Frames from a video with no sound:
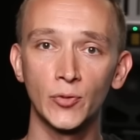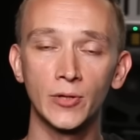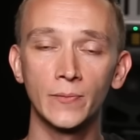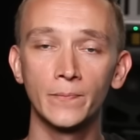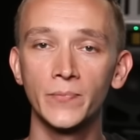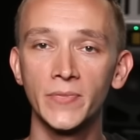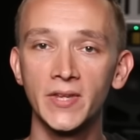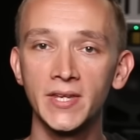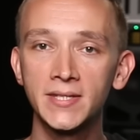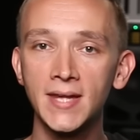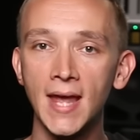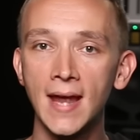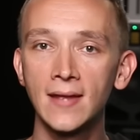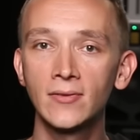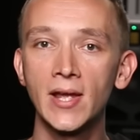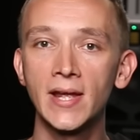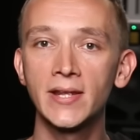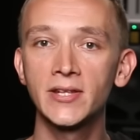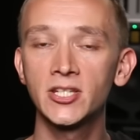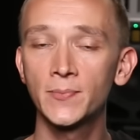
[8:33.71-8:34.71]
Well, this
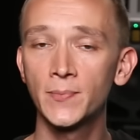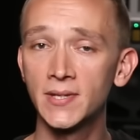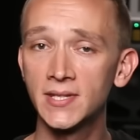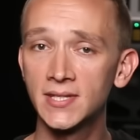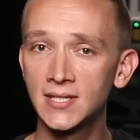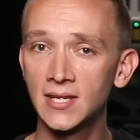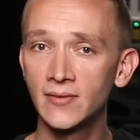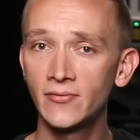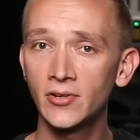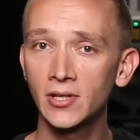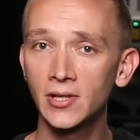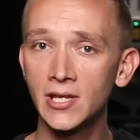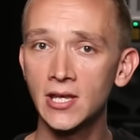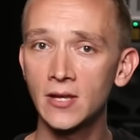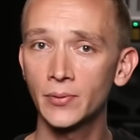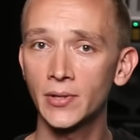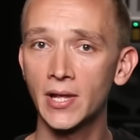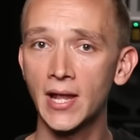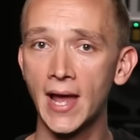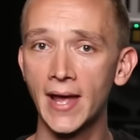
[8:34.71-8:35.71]
guideline specifically
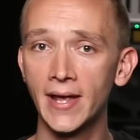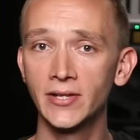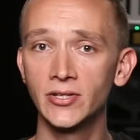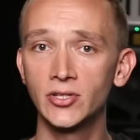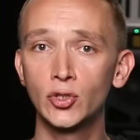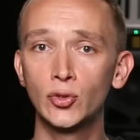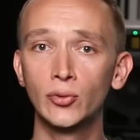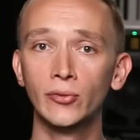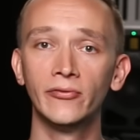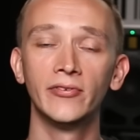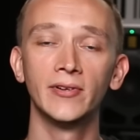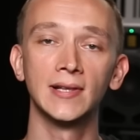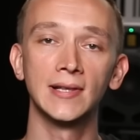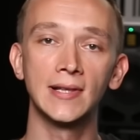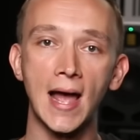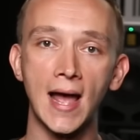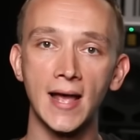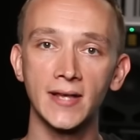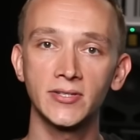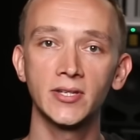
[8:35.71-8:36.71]
applies to
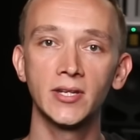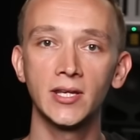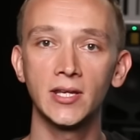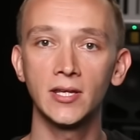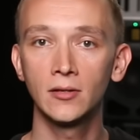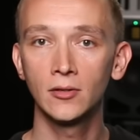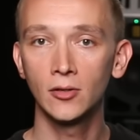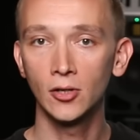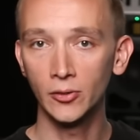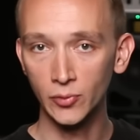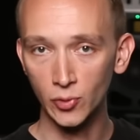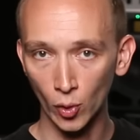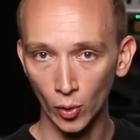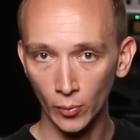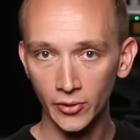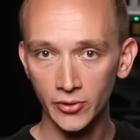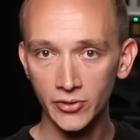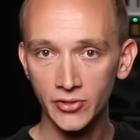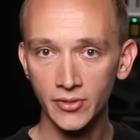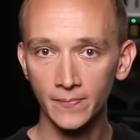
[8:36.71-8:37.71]
velocity
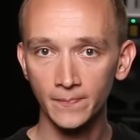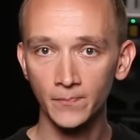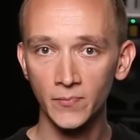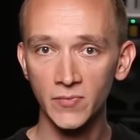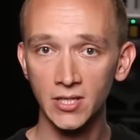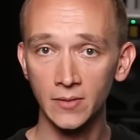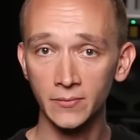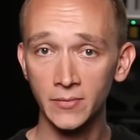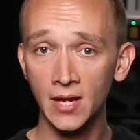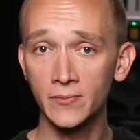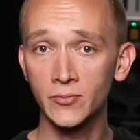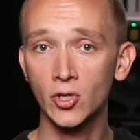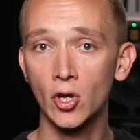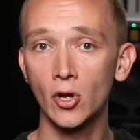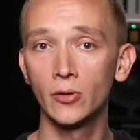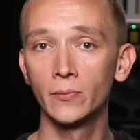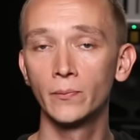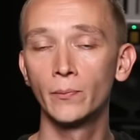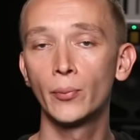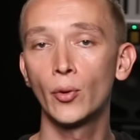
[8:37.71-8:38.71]
absorbers, sometimes
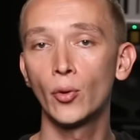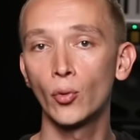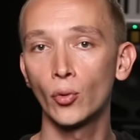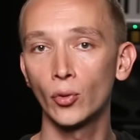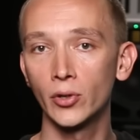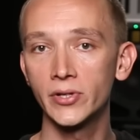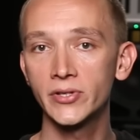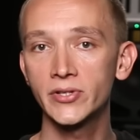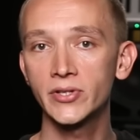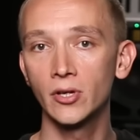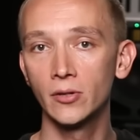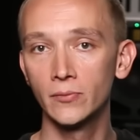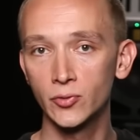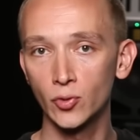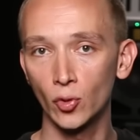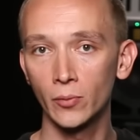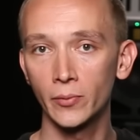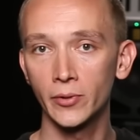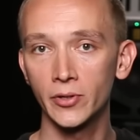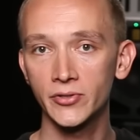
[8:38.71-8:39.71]
called porous
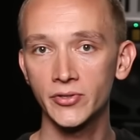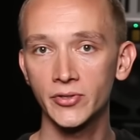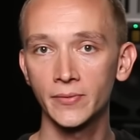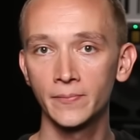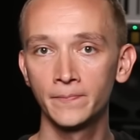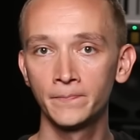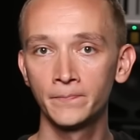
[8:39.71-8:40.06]
absorbers.